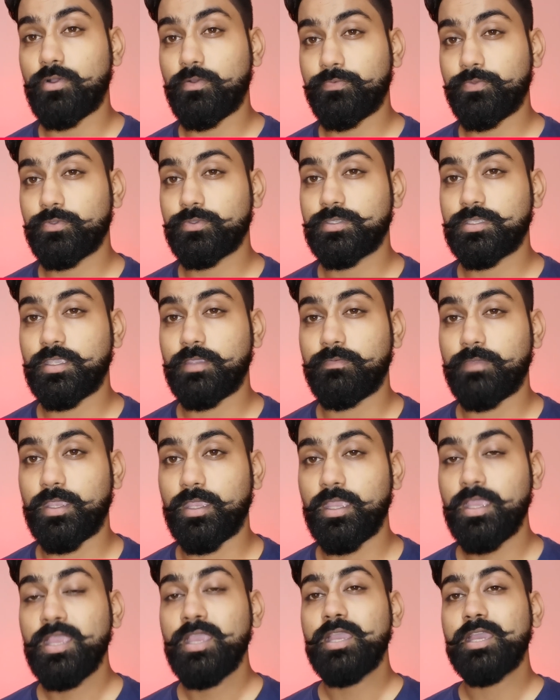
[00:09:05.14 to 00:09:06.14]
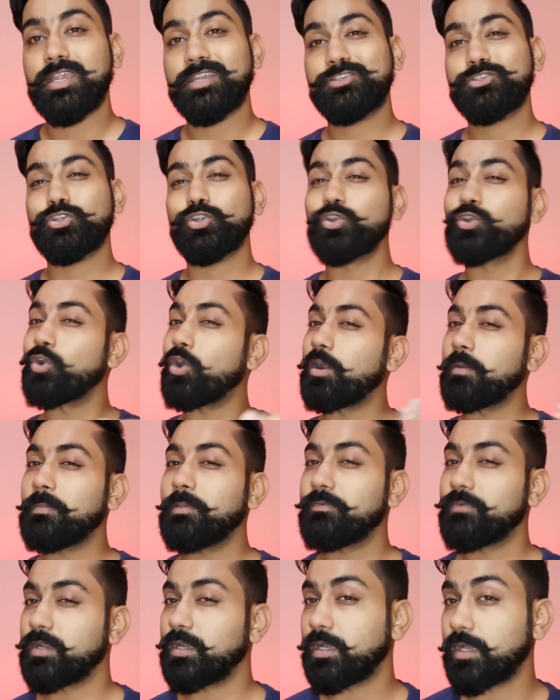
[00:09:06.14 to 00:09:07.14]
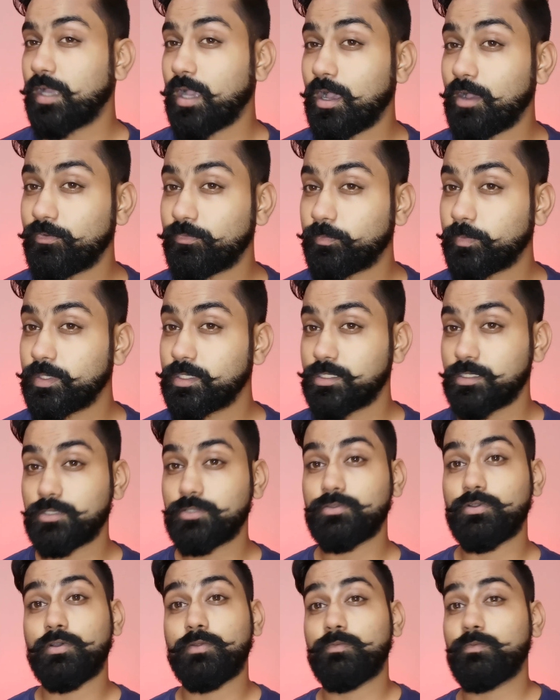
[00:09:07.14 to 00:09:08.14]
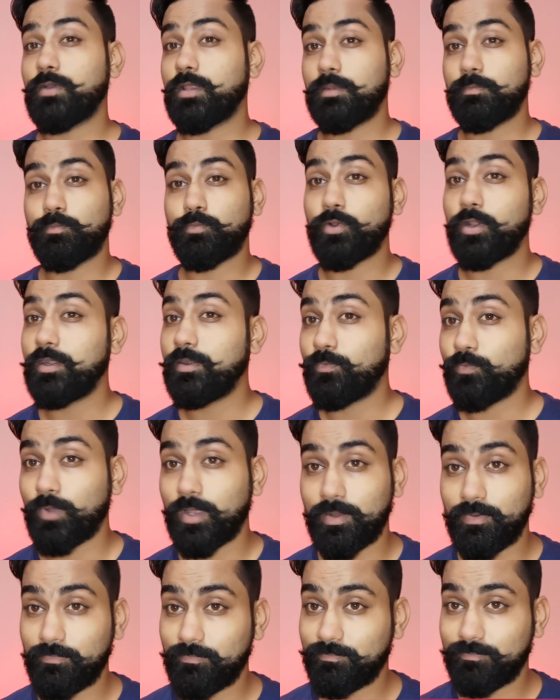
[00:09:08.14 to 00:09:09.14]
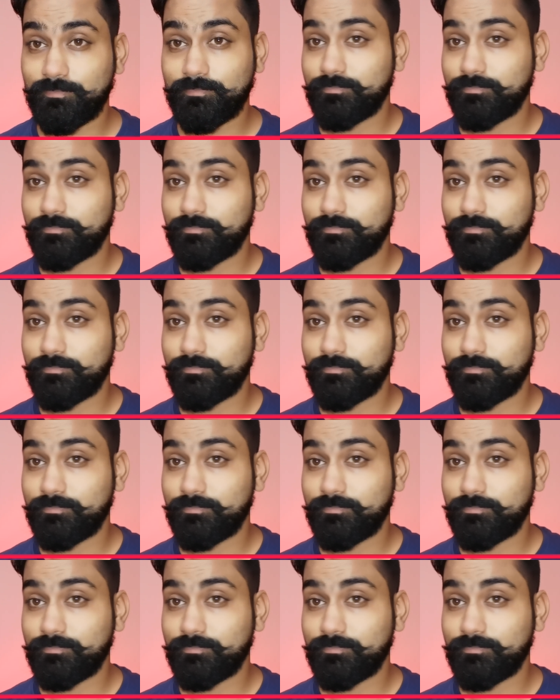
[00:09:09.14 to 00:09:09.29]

of your CV. It should not be 1.5 pages or 1.1